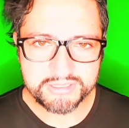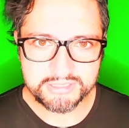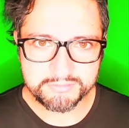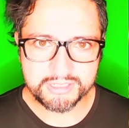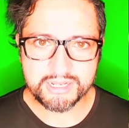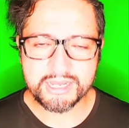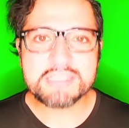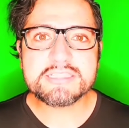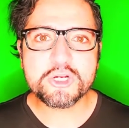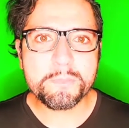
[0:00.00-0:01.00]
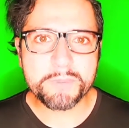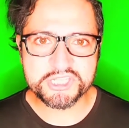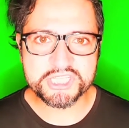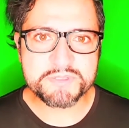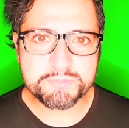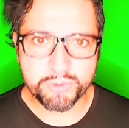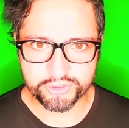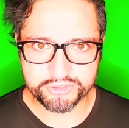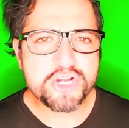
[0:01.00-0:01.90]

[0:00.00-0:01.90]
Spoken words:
7, as a competitive sport.